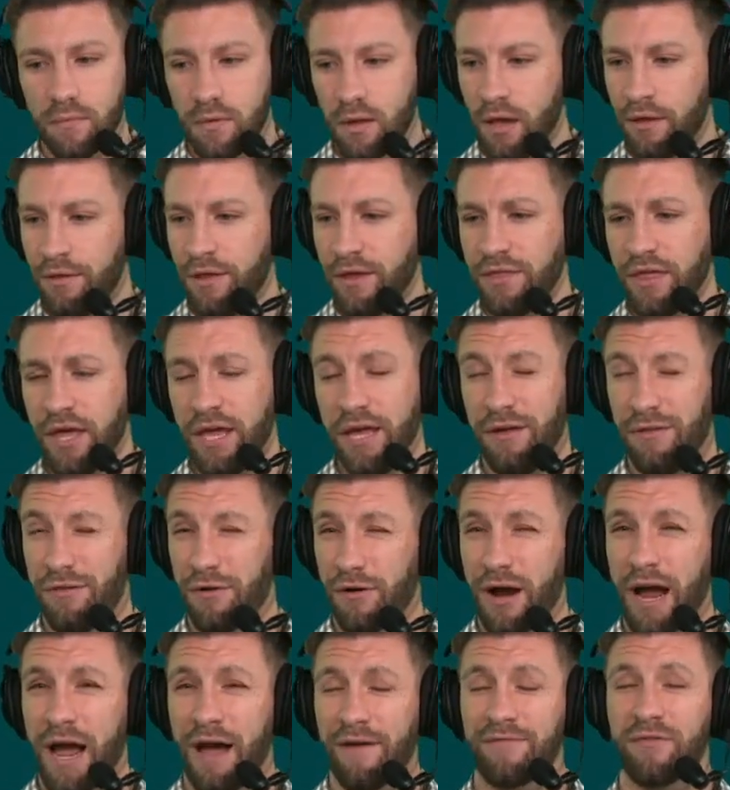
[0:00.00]
I think they either
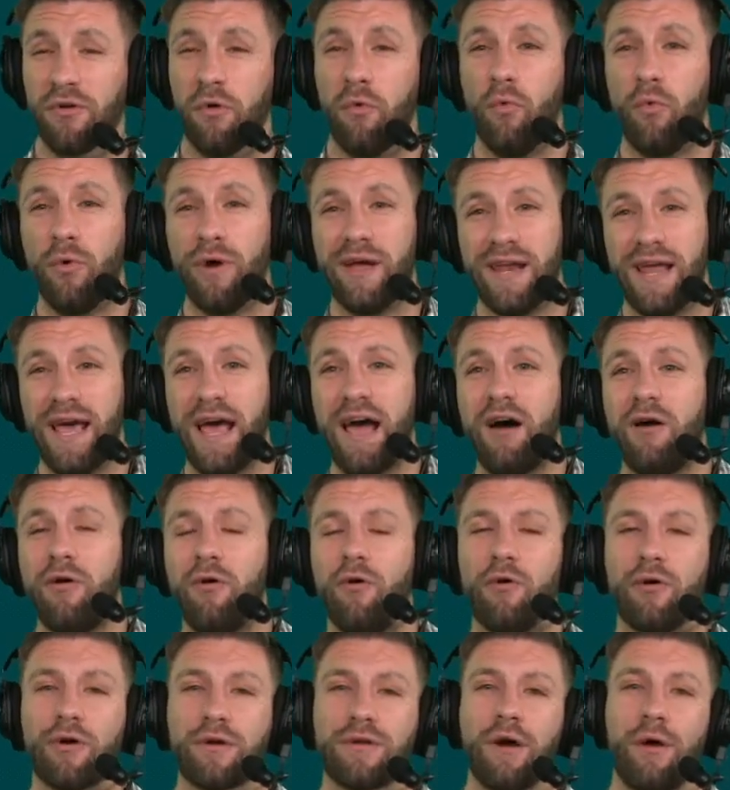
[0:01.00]
have to win out
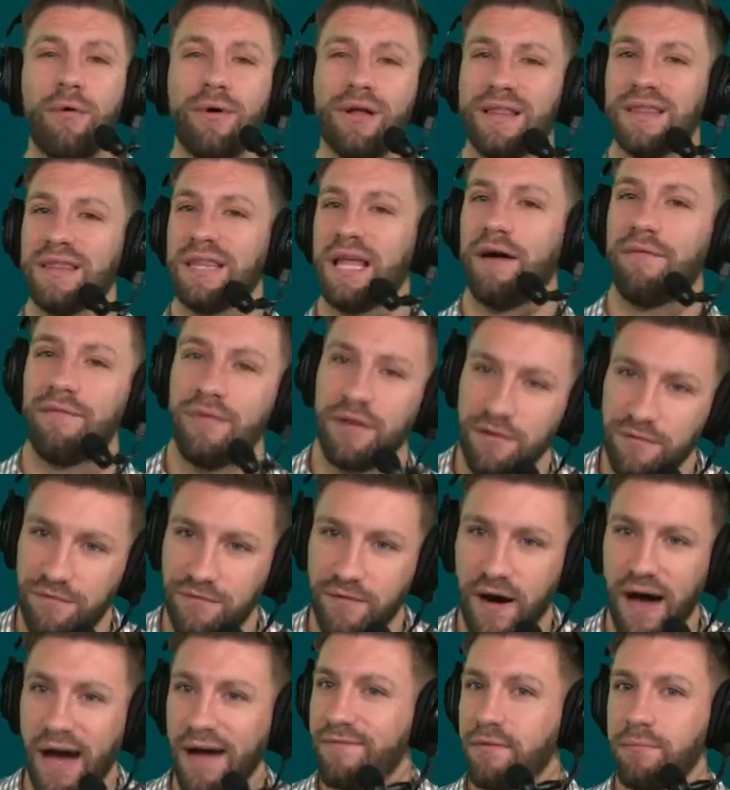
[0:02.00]
or go
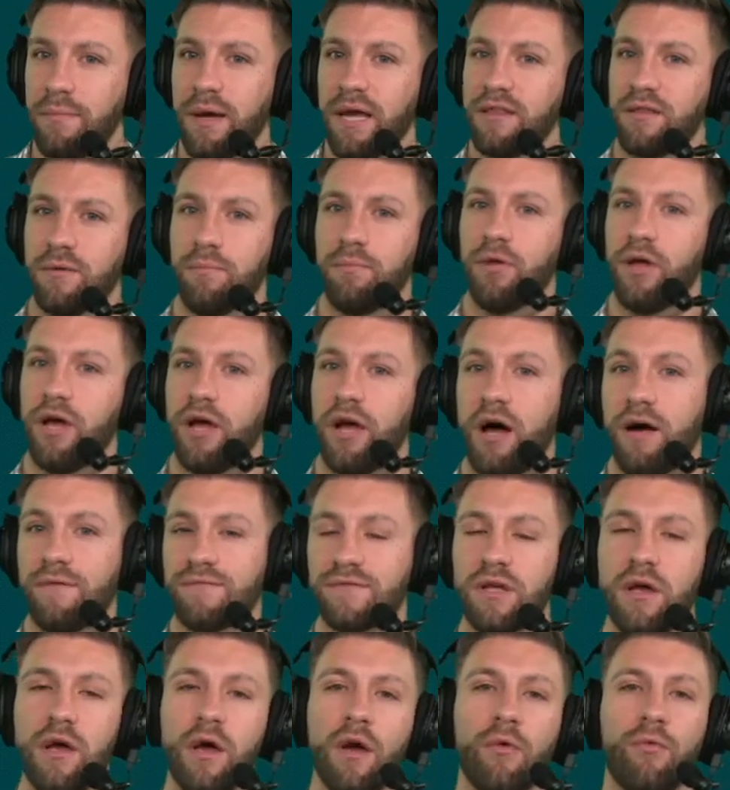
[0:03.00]
11-5 and make the playoffs.